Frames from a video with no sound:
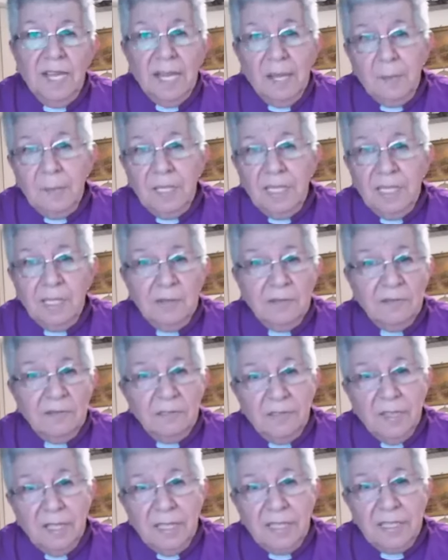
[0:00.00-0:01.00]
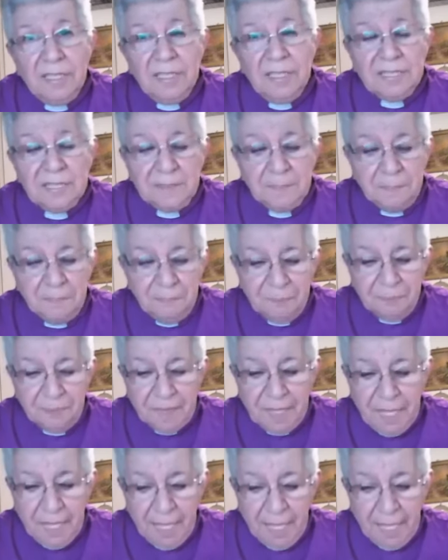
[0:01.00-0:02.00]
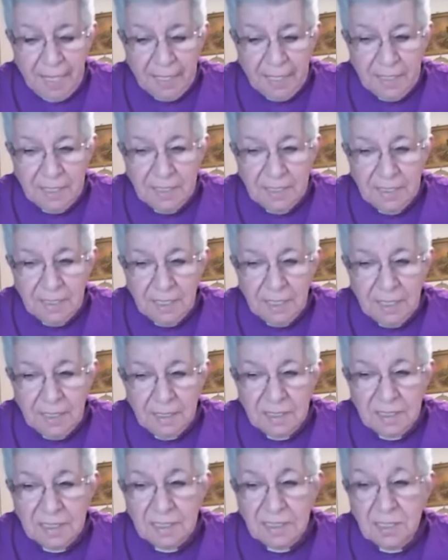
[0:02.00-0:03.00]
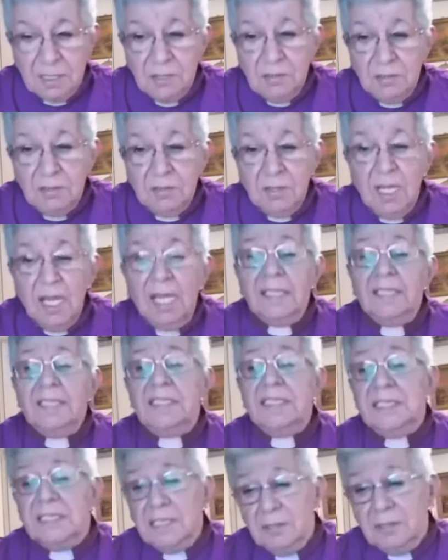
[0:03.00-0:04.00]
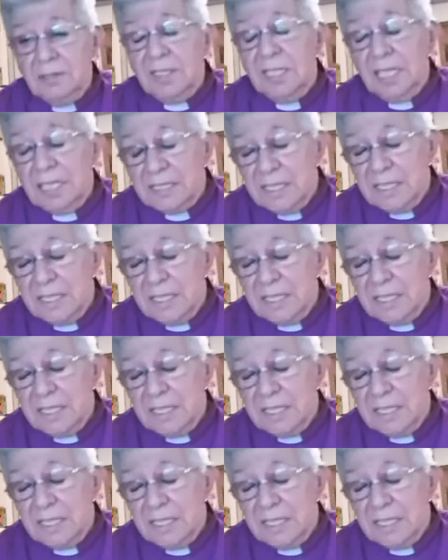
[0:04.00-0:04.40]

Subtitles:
and with family and friends, and still